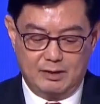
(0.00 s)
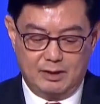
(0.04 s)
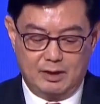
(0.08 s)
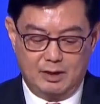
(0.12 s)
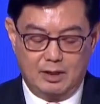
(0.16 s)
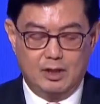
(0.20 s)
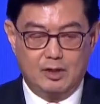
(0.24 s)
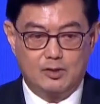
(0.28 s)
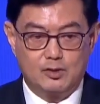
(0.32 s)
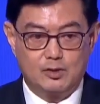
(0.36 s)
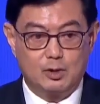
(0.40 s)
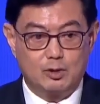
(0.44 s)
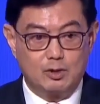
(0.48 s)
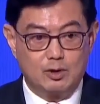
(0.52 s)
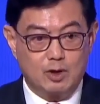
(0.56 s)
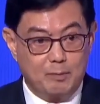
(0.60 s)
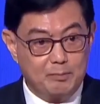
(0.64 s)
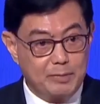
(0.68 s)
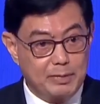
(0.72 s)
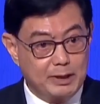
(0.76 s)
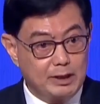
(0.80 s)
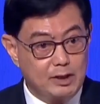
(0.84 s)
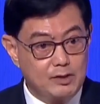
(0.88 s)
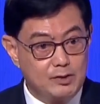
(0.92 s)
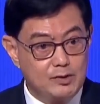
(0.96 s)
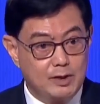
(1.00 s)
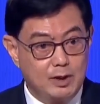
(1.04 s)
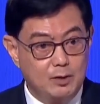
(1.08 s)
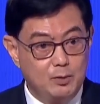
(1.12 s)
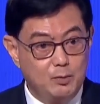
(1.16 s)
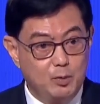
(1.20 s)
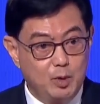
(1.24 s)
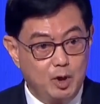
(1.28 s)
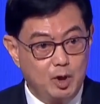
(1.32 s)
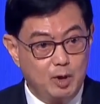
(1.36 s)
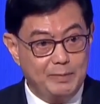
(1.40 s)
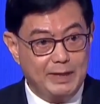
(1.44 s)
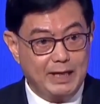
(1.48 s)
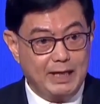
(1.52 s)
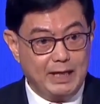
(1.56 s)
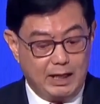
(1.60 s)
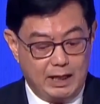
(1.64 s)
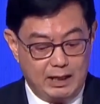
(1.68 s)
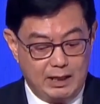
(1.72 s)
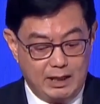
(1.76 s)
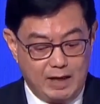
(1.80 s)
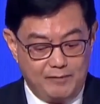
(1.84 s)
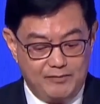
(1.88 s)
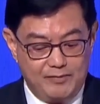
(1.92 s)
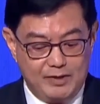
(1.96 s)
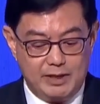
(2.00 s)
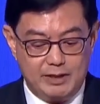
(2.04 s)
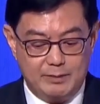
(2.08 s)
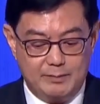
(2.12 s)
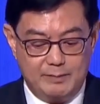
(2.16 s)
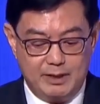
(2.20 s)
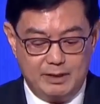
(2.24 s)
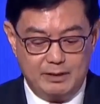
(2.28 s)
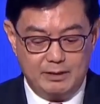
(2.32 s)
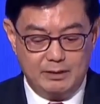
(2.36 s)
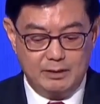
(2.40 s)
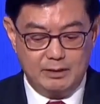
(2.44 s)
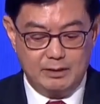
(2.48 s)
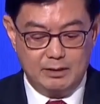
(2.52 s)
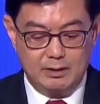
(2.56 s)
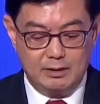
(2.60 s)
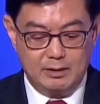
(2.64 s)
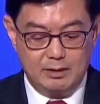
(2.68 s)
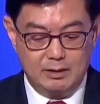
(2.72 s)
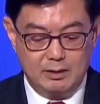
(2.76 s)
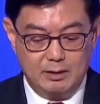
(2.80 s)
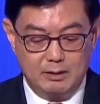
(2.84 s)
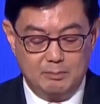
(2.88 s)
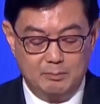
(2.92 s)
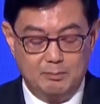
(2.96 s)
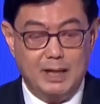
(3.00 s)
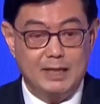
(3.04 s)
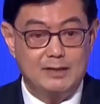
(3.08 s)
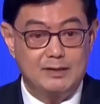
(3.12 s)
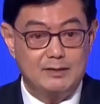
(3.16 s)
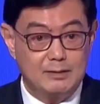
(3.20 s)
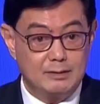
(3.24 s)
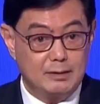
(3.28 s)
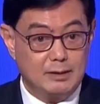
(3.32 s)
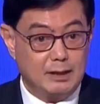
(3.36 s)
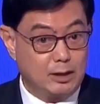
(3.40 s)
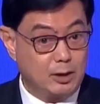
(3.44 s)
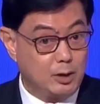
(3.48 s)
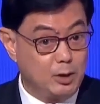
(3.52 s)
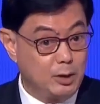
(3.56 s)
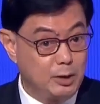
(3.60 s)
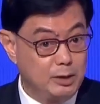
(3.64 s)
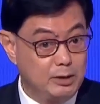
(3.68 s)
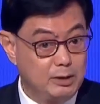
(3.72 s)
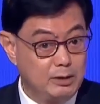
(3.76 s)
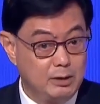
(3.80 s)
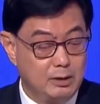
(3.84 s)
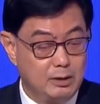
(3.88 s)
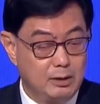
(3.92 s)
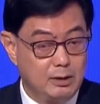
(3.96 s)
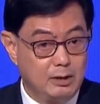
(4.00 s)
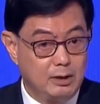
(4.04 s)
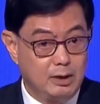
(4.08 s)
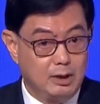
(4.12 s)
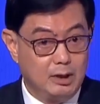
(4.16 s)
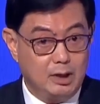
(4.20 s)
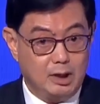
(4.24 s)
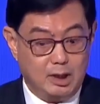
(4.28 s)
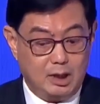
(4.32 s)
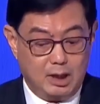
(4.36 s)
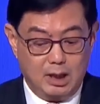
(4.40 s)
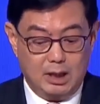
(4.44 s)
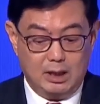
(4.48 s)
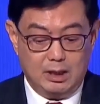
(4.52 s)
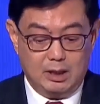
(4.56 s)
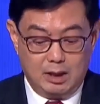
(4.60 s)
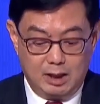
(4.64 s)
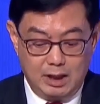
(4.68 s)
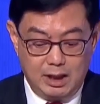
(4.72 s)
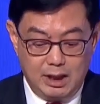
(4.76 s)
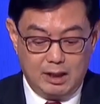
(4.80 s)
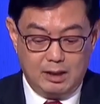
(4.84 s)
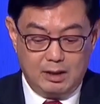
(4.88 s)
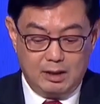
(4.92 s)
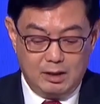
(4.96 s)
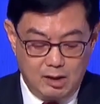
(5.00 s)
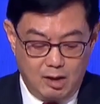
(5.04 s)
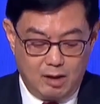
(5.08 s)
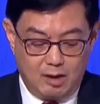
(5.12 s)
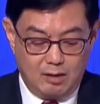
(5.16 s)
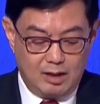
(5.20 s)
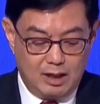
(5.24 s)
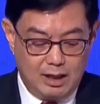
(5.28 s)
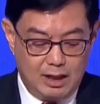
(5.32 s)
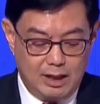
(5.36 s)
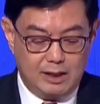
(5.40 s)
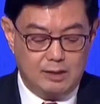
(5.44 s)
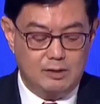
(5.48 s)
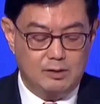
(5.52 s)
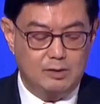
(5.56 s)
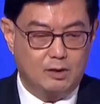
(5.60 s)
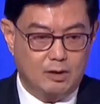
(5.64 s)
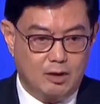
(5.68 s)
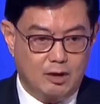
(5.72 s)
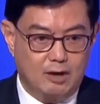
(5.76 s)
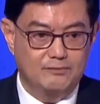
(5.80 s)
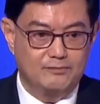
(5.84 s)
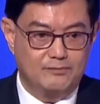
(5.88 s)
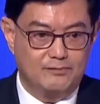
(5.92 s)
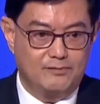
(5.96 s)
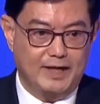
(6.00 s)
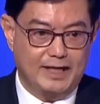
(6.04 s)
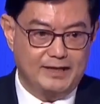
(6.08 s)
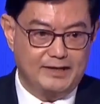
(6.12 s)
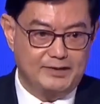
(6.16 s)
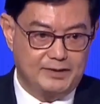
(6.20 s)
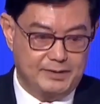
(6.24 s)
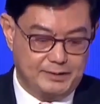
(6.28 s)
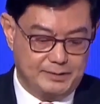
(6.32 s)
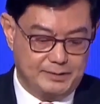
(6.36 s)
So competition will be inevitable, but, I quote, "it need not lead to conflict."